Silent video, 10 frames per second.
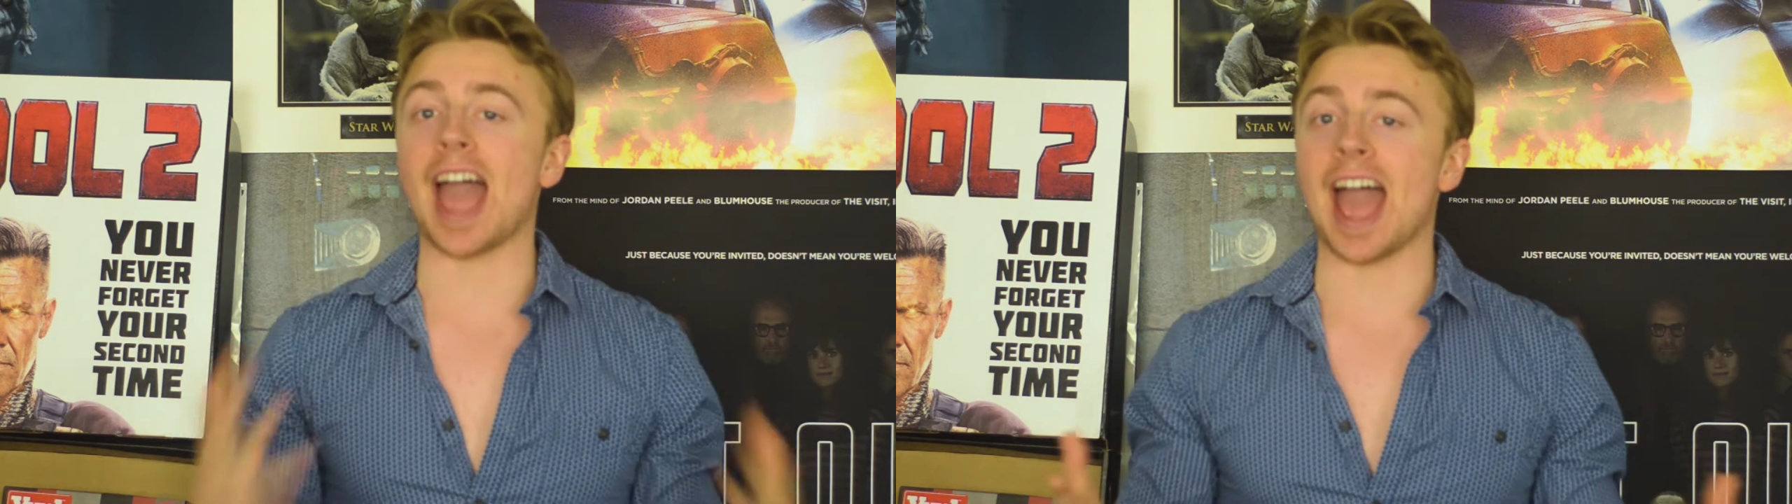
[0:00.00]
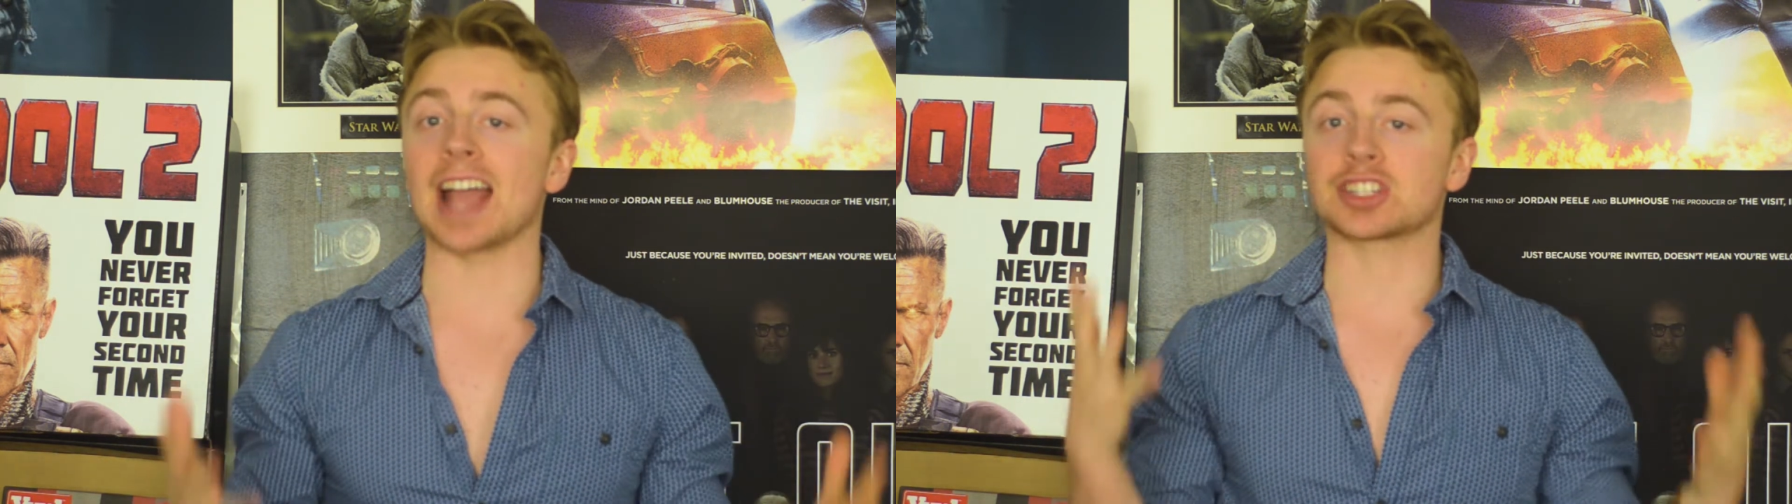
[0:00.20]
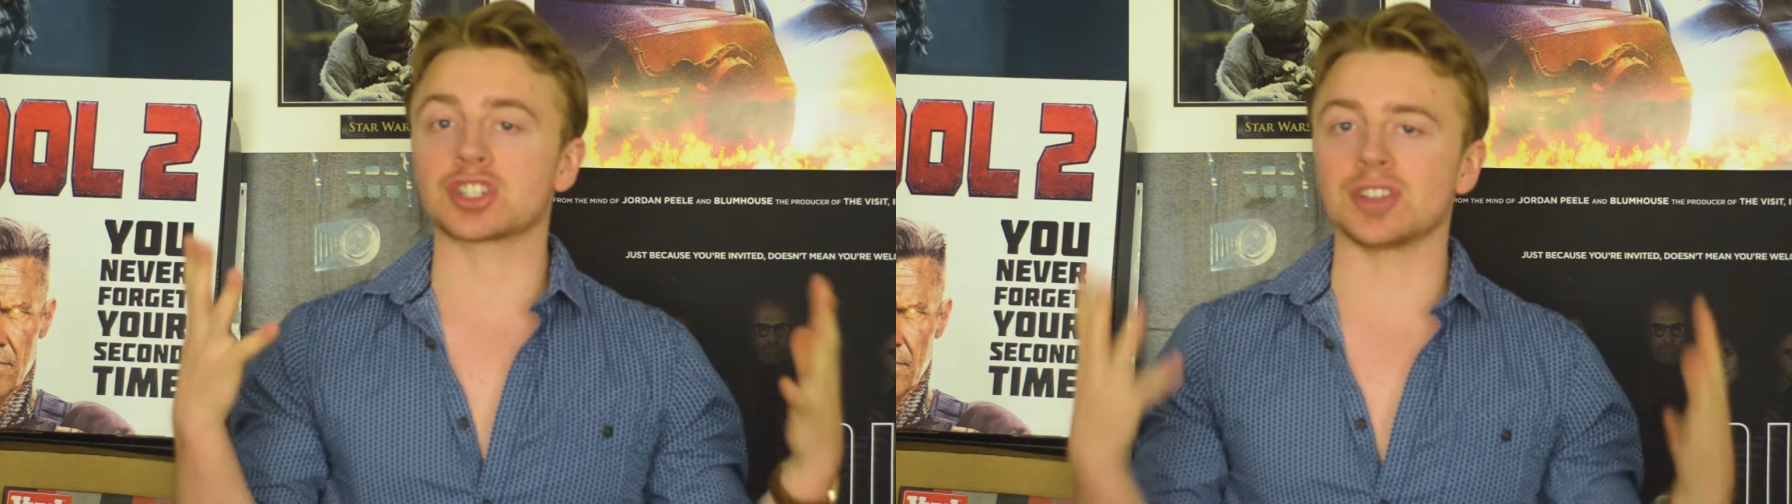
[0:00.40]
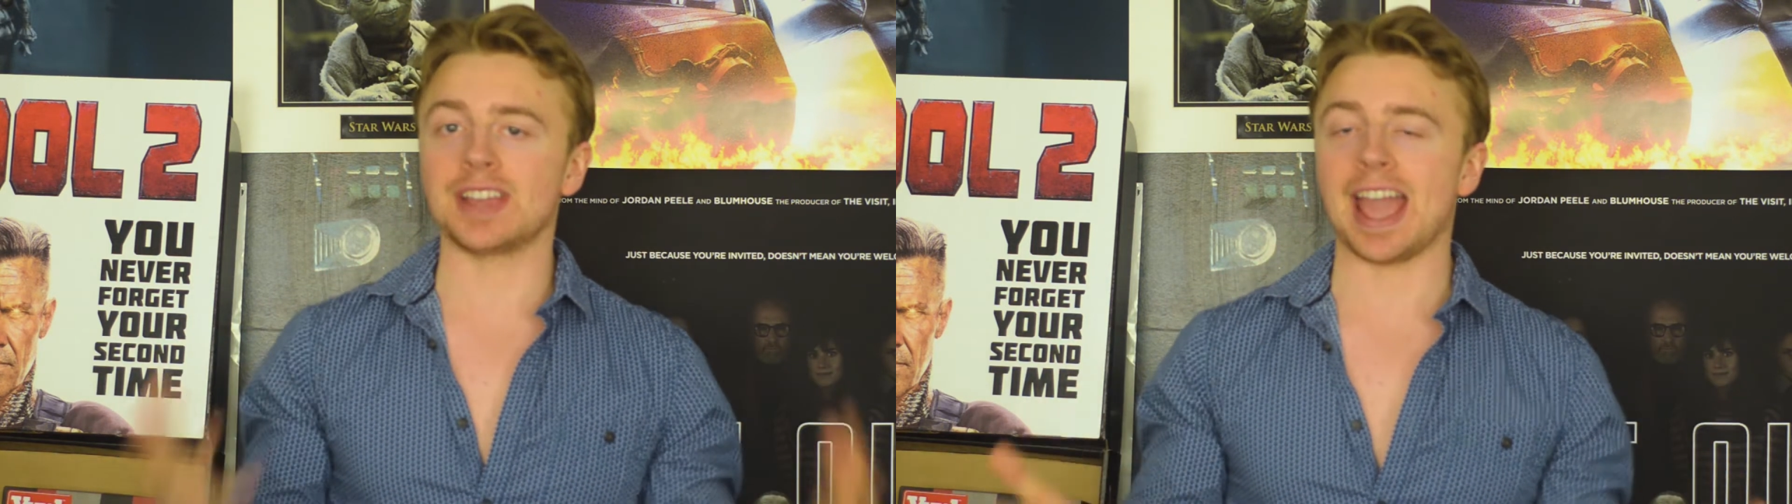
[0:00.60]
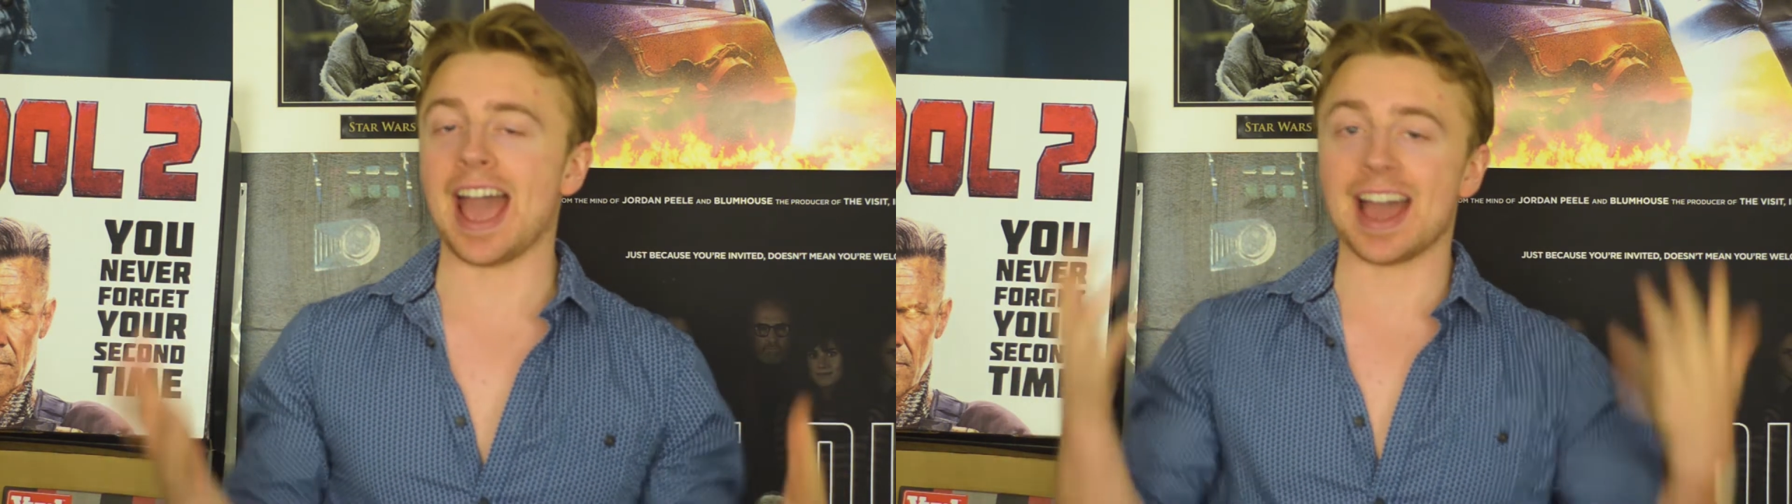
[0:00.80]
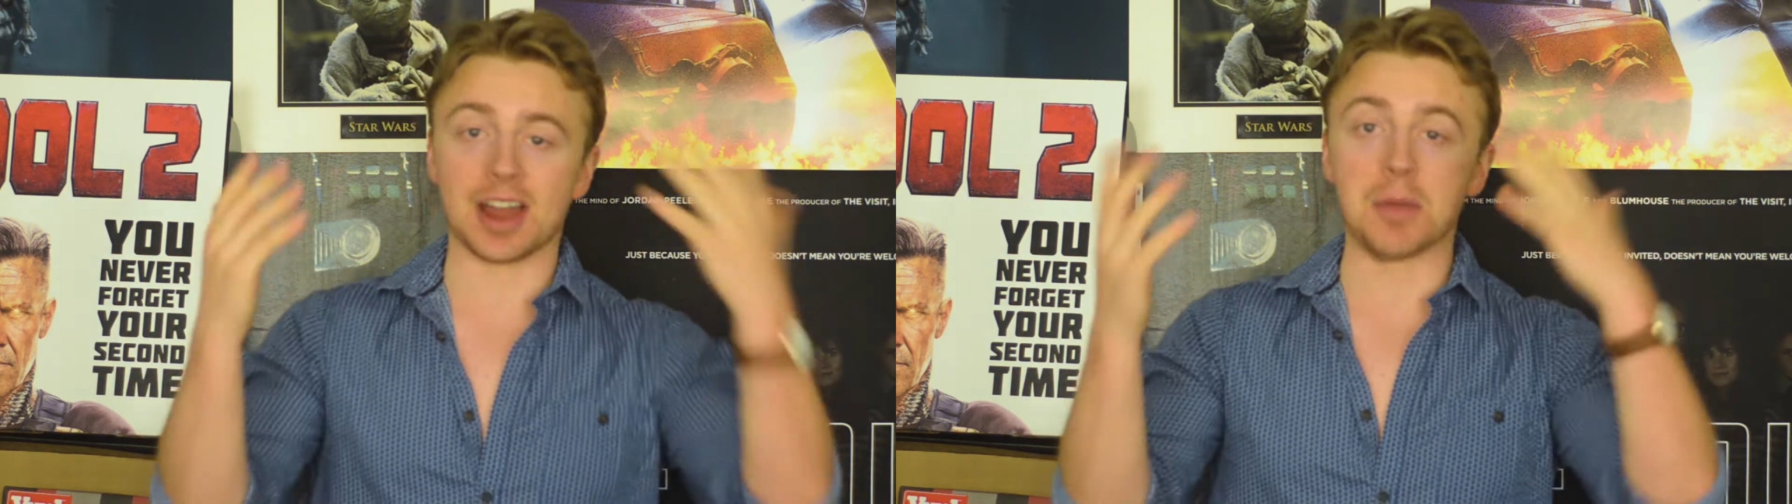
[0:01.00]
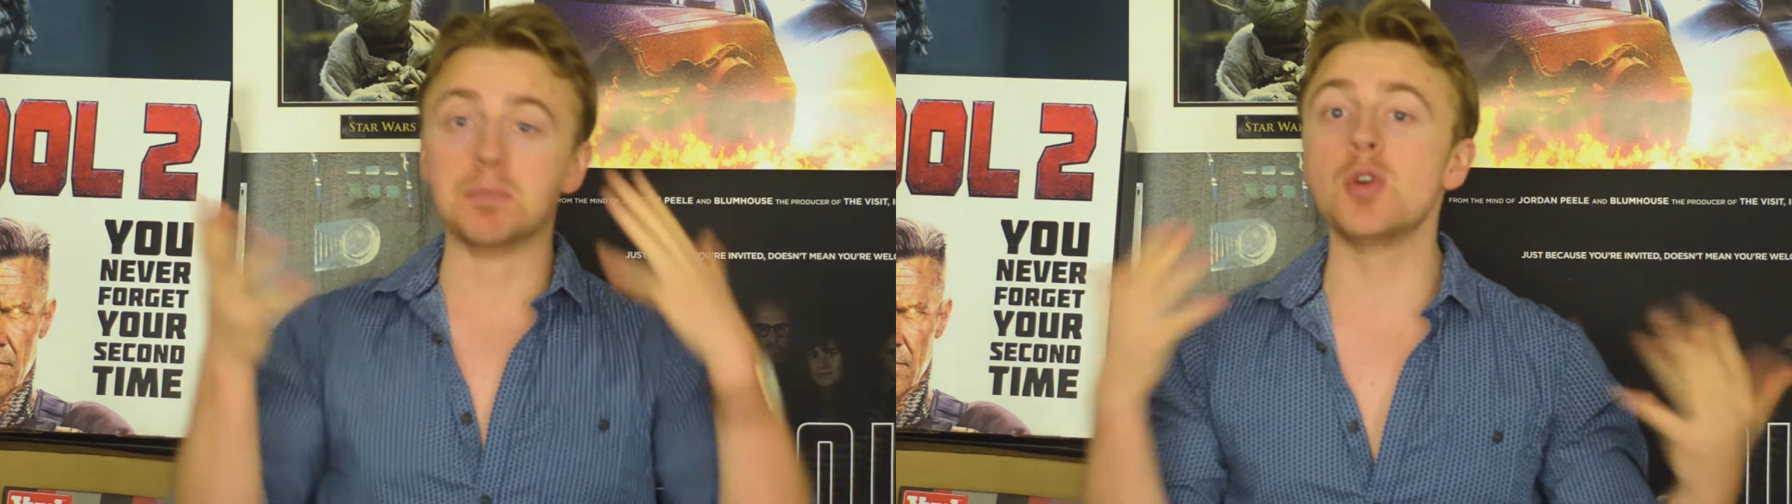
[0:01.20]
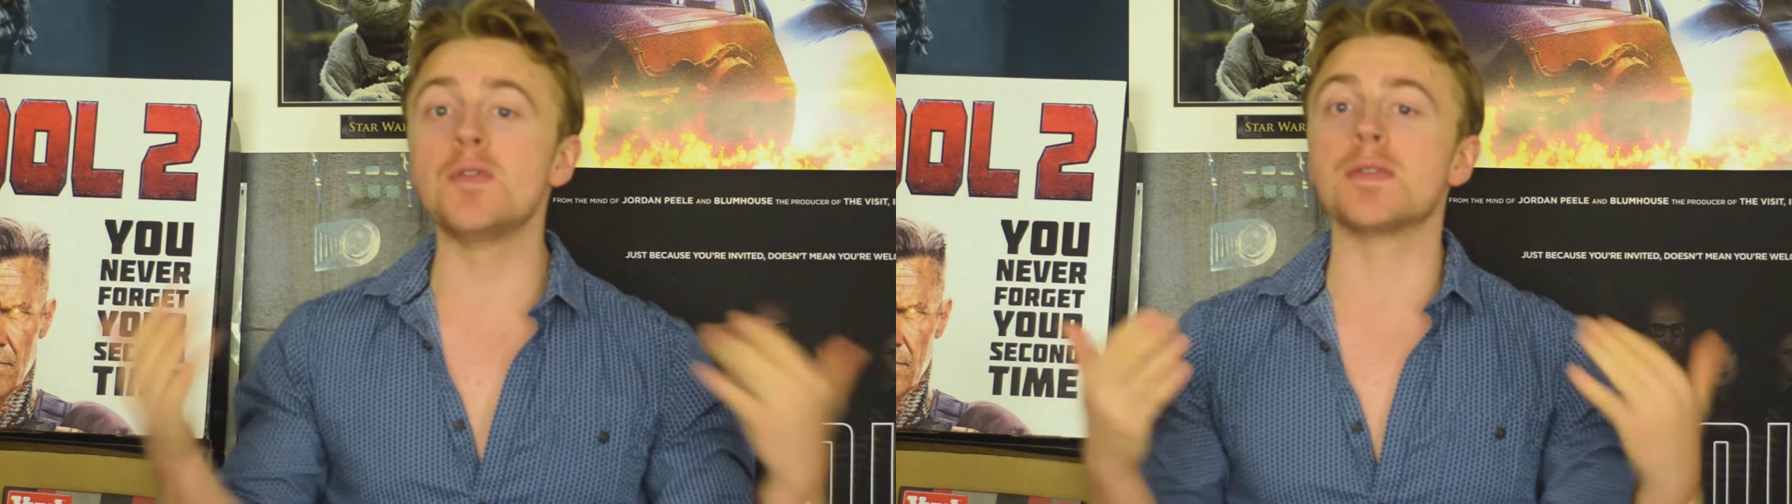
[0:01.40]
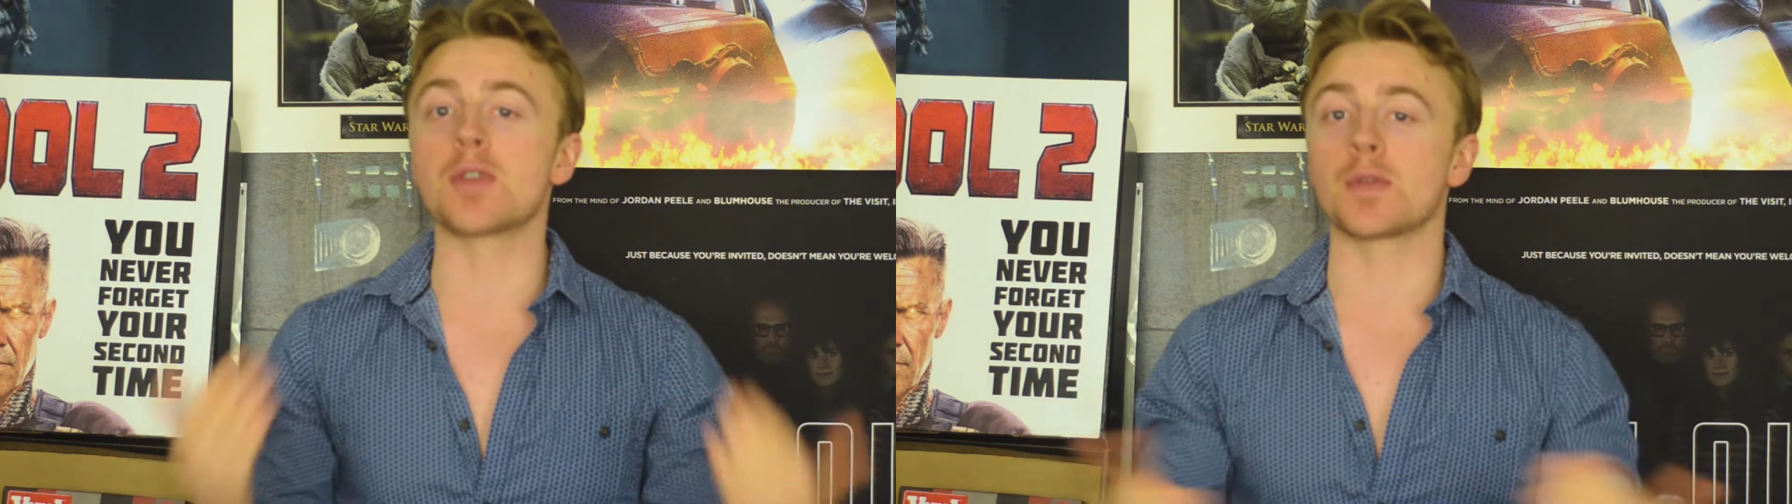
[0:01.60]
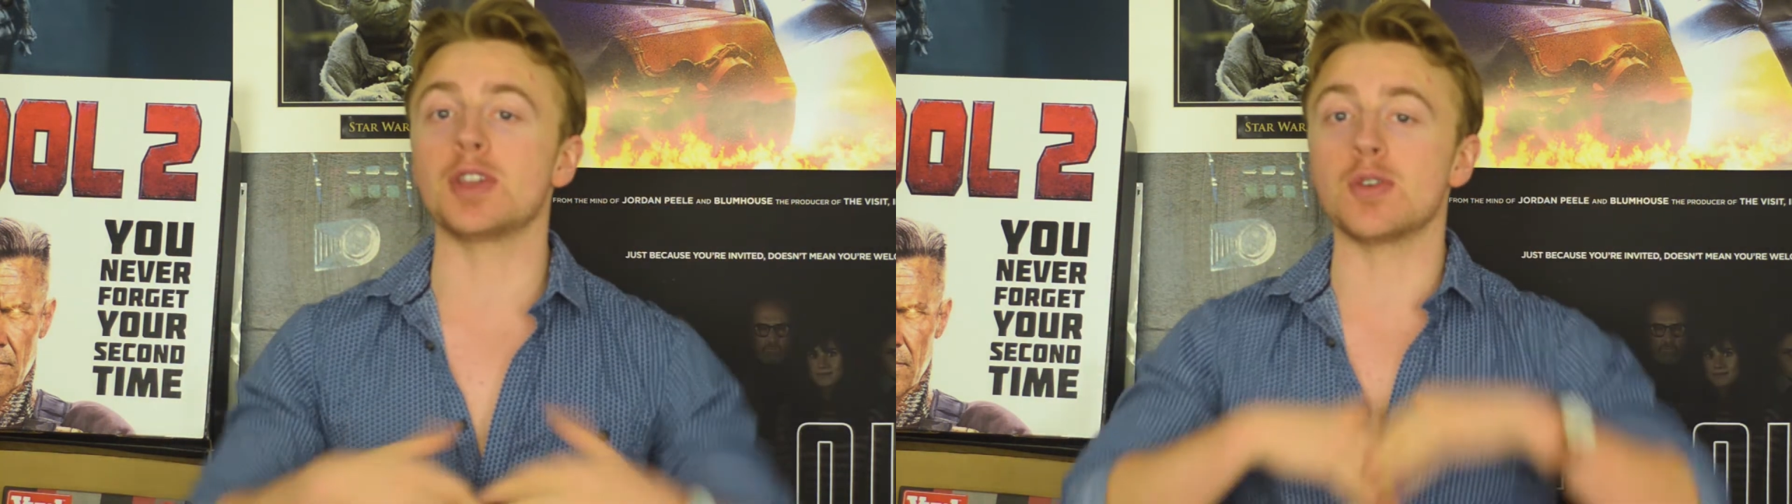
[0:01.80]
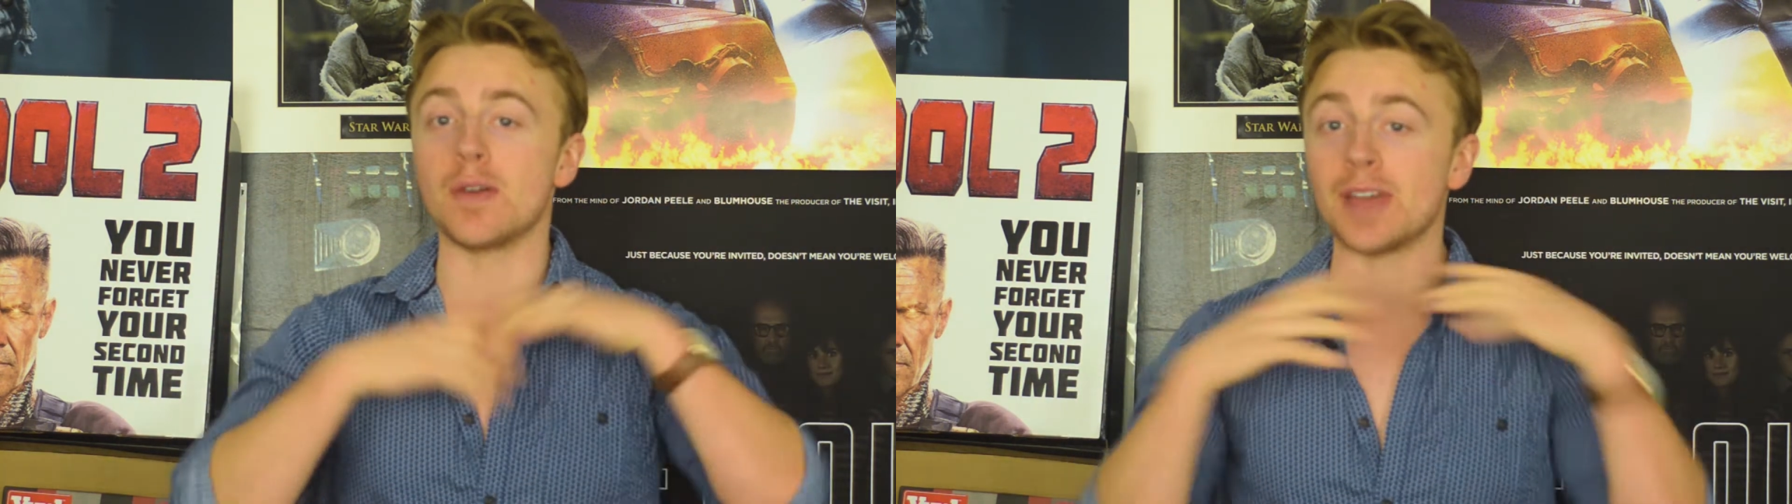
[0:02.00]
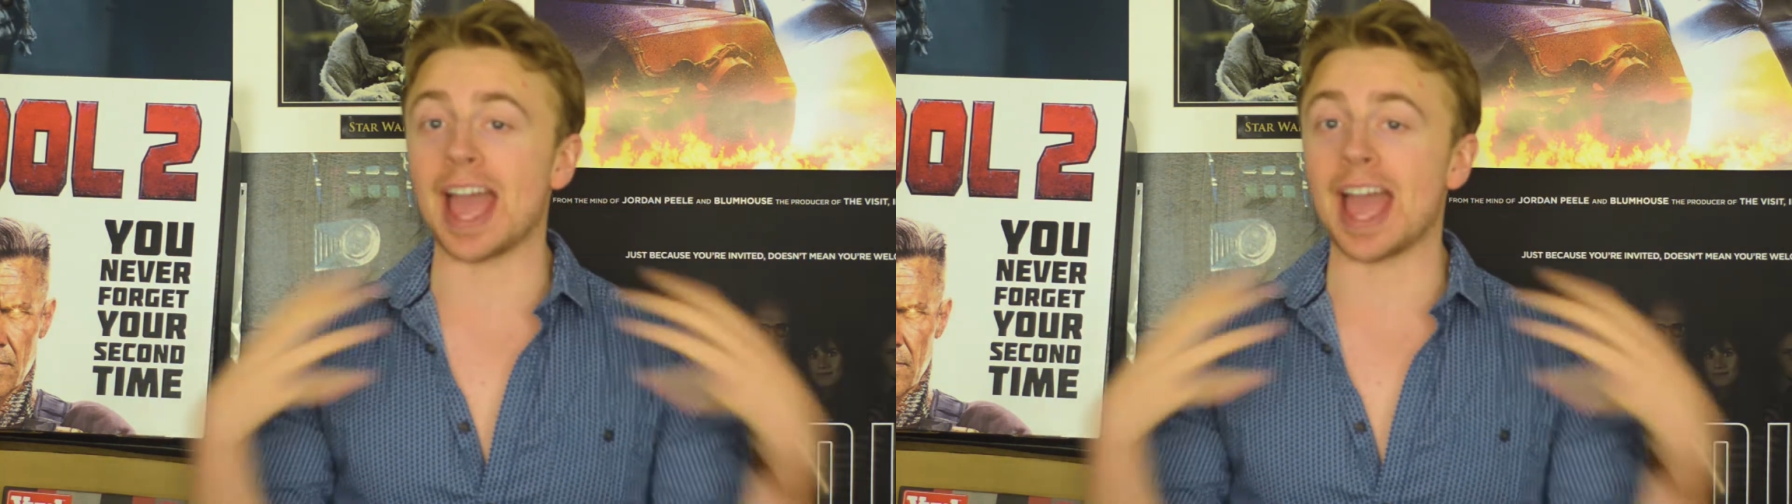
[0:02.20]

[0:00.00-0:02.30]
actually had a movie review of